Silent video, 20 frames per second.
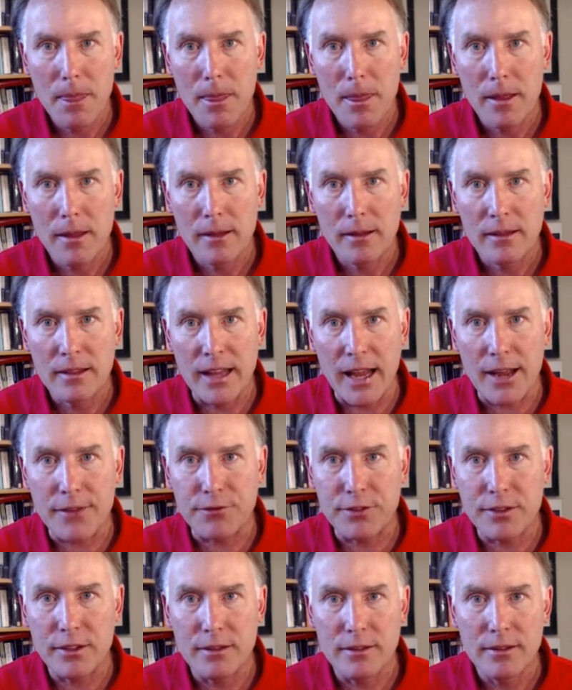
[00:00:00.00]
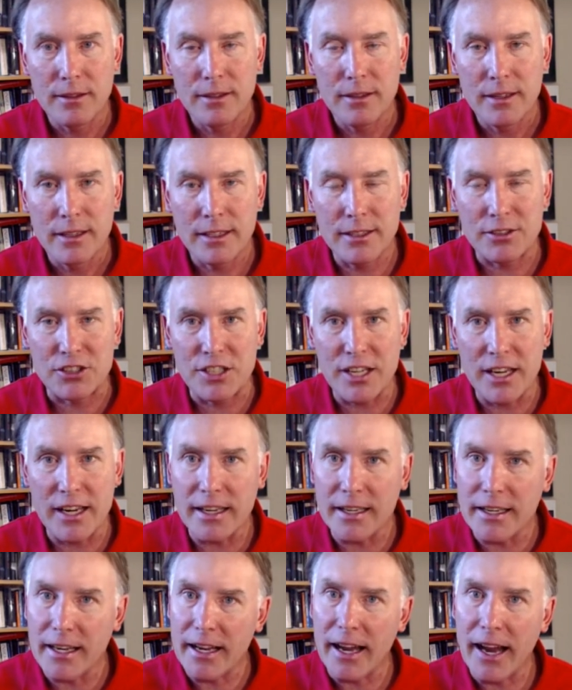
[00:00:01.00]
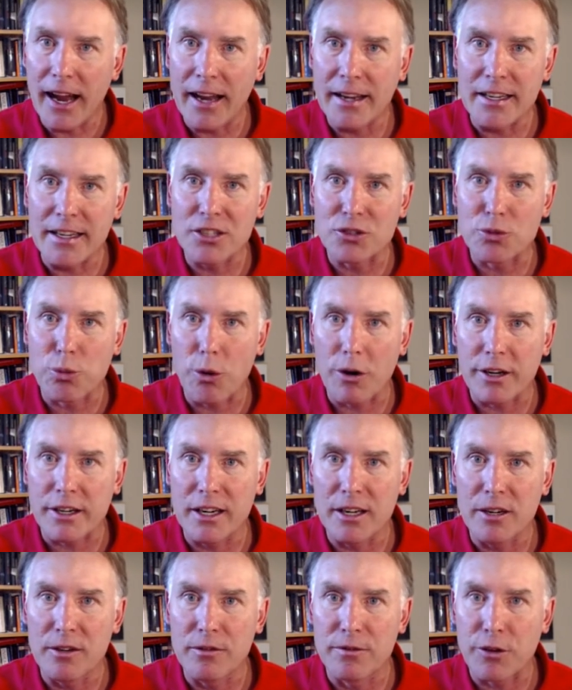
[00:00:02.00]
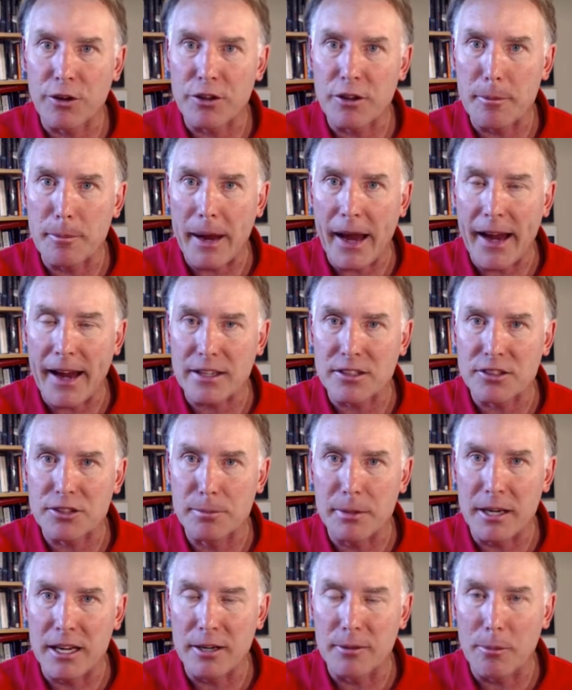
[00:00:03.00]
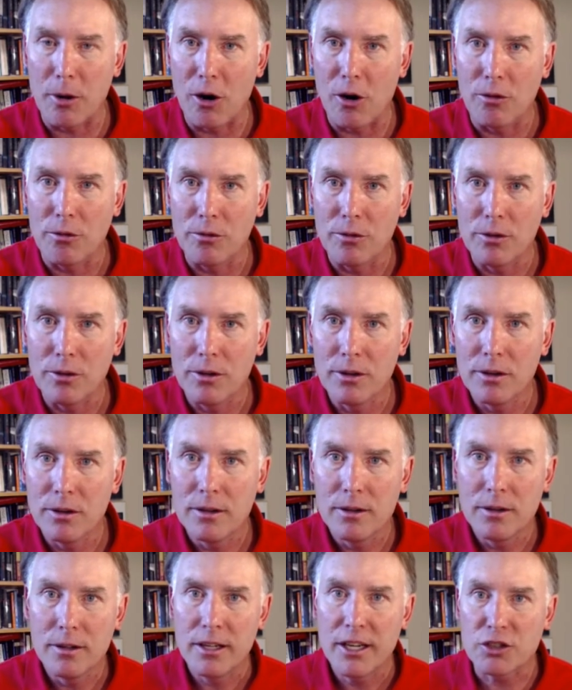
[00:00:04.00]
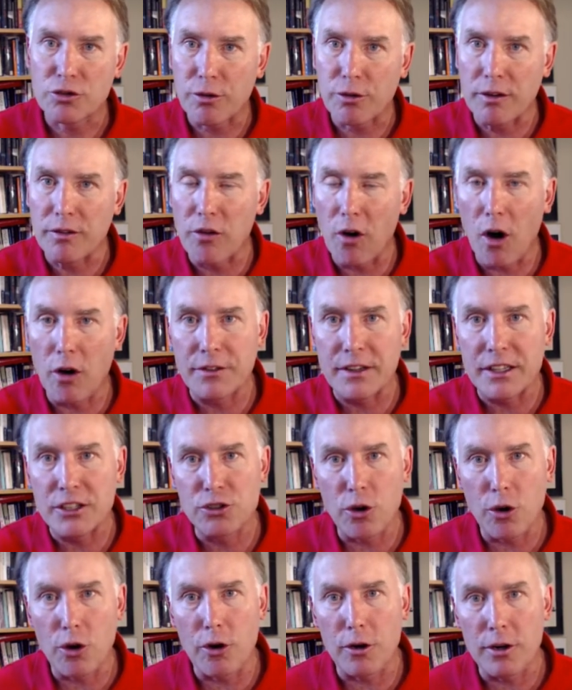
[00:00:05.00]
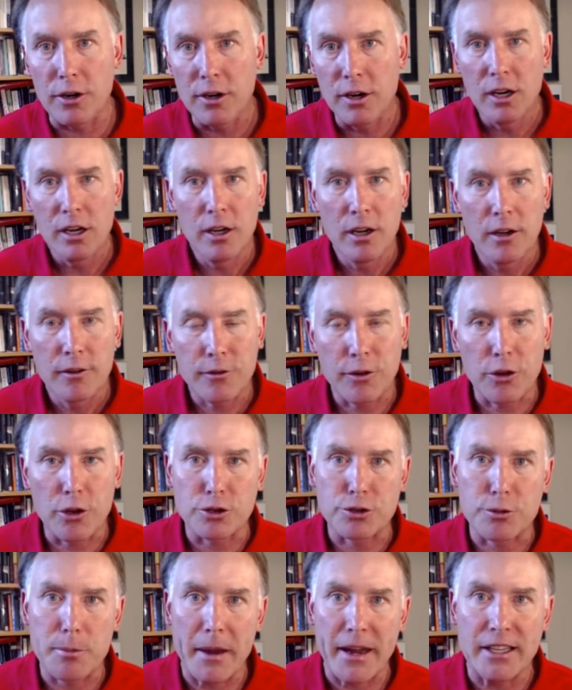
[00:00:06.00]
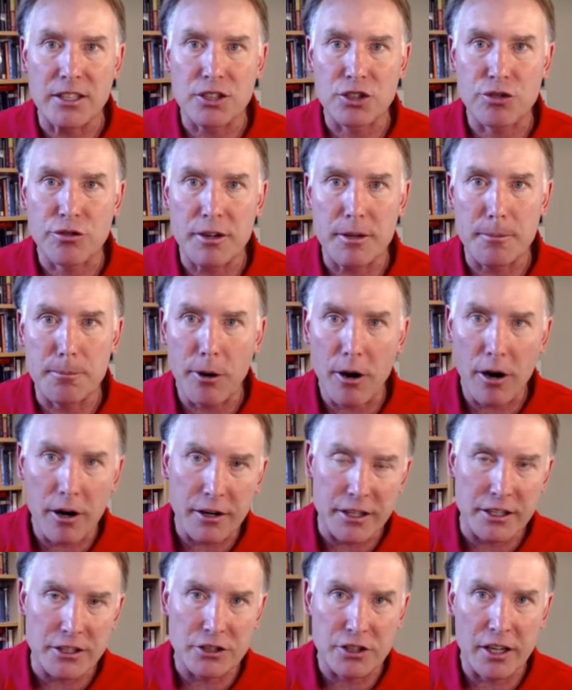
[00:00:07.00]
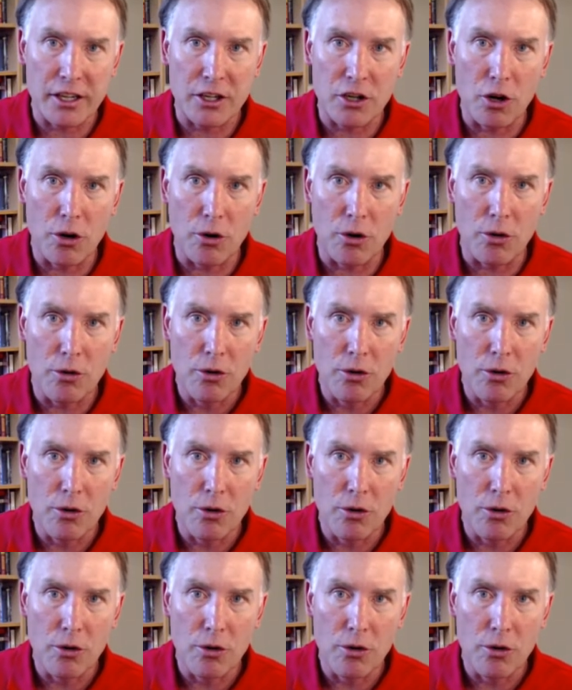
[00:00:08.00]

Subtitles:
left his seat and he's working for the banks, BMO. It's a revolving door for those mainstream parties. They go